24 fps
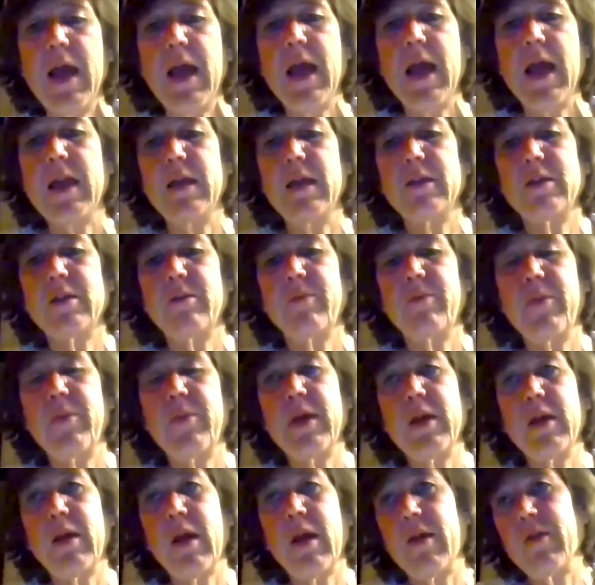And
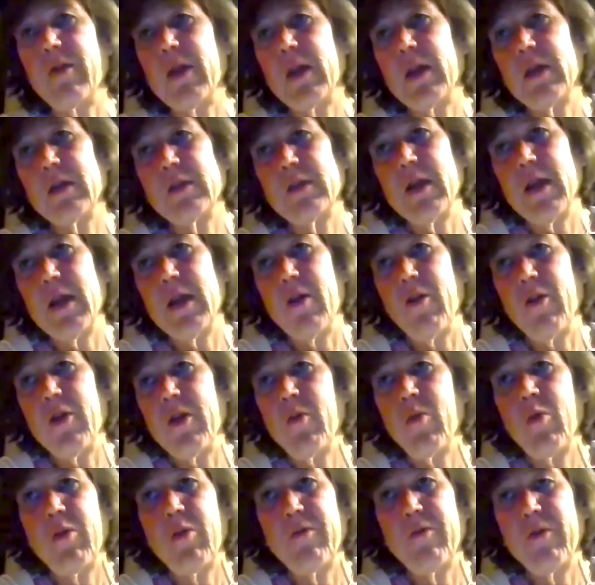I think it's an
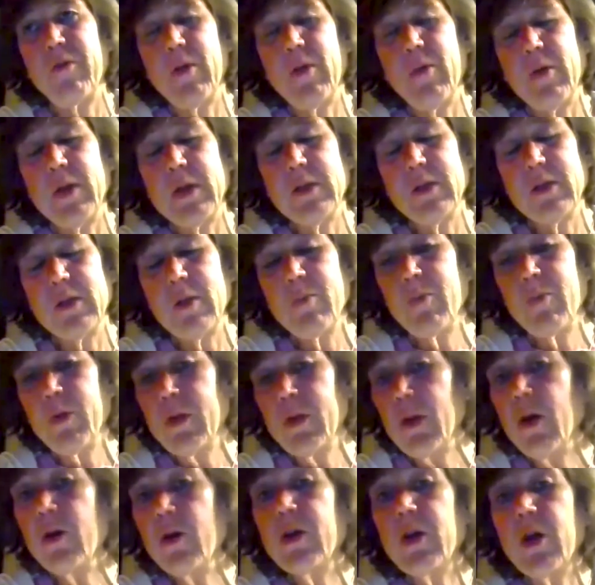area where very
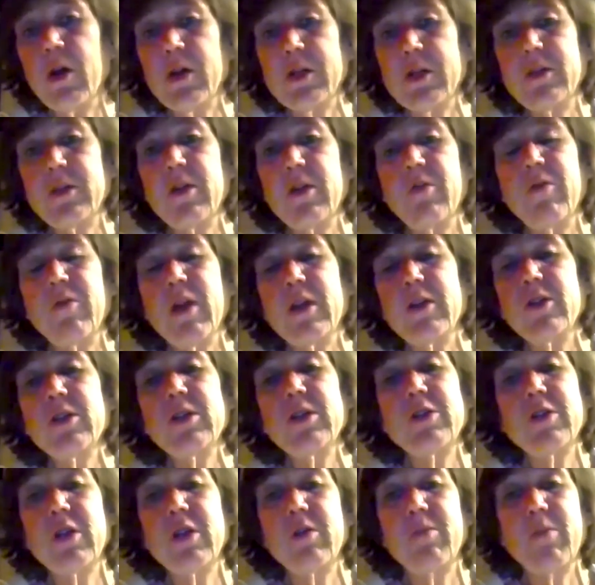simple, low cost
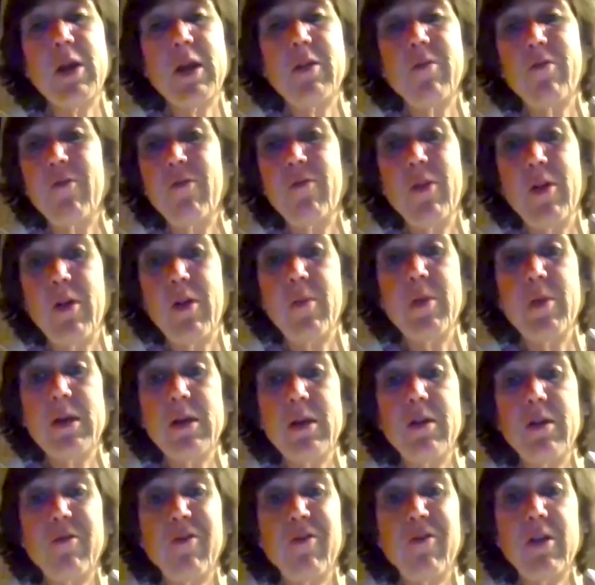interventions could make a very big
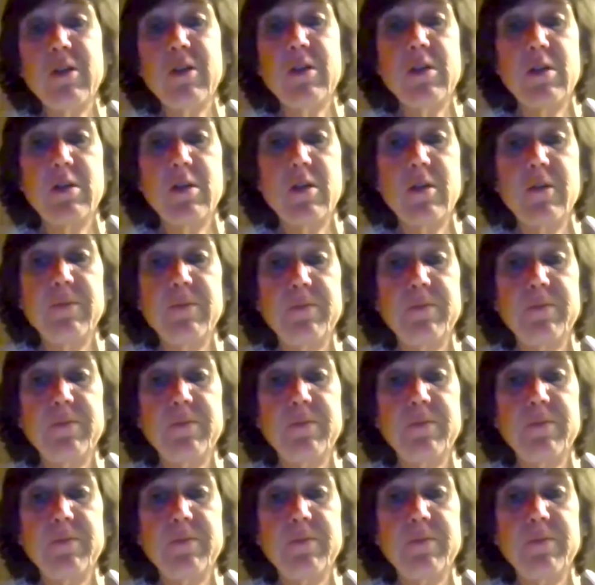difference.